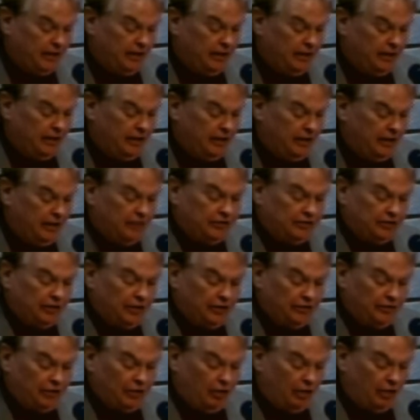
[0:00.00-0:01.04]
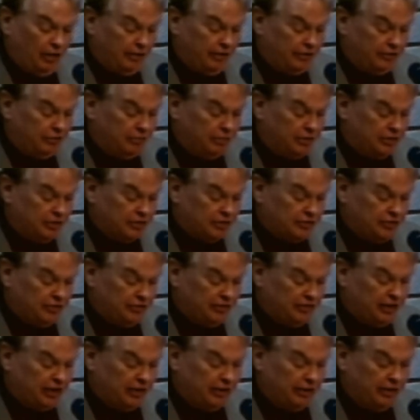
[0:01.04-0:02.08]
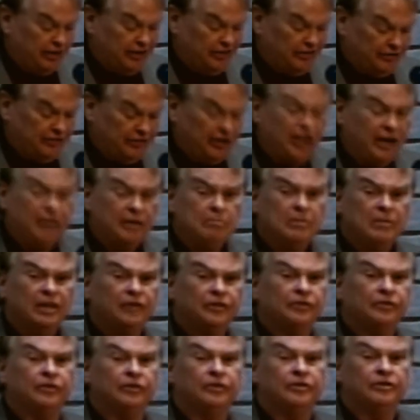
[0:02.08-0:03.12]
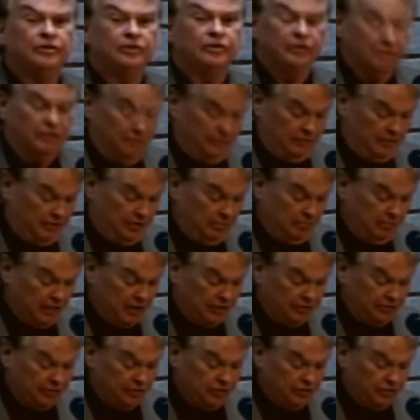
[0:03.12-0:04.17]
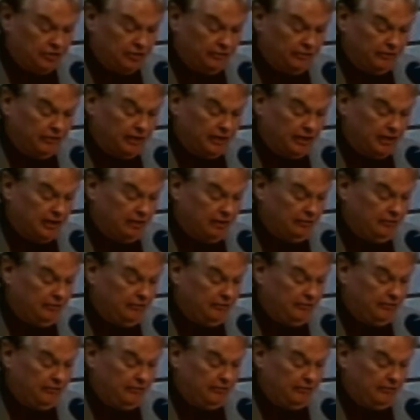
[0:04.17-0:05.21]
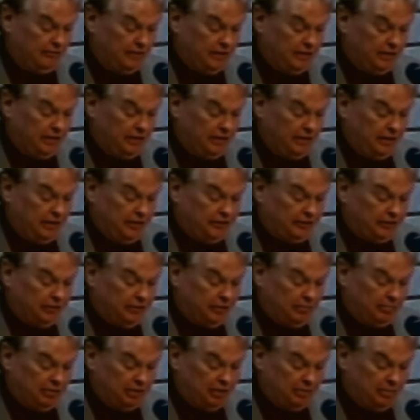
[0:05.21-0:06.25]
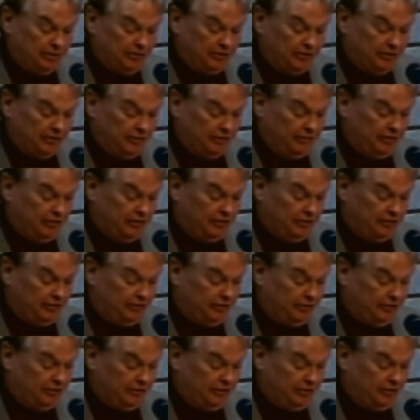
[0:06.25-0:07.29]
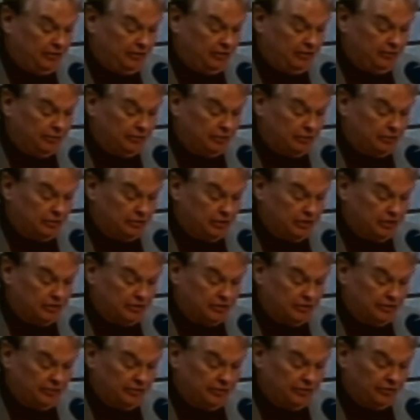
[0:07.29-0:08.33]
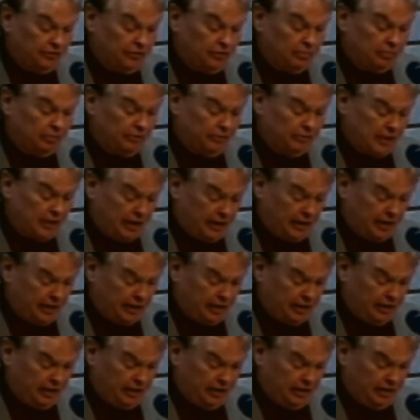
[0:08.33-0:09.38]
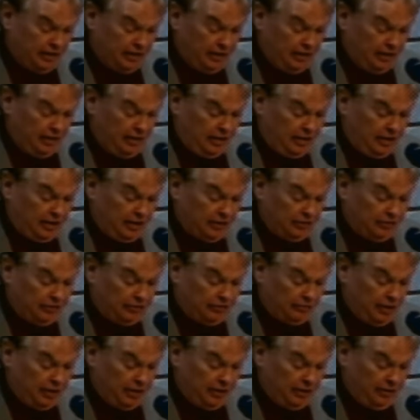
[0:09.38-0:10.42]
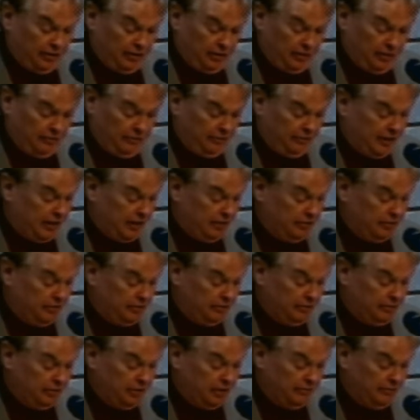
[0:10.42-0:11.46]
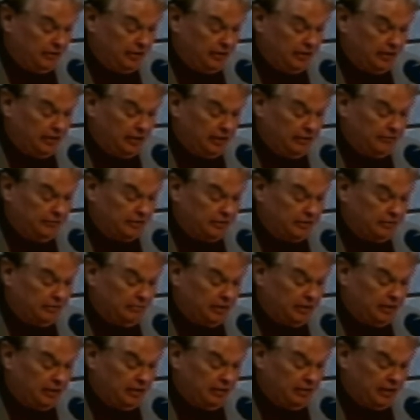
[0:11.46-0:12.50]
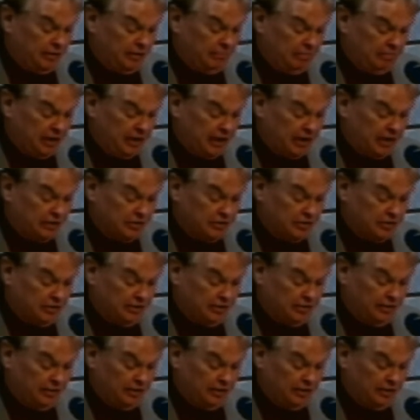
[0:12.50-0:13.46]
And he says, all the traditions carry the same message, the message of love. So the purpose of these different traditions is to provide and strengthen the value of our love, compassion.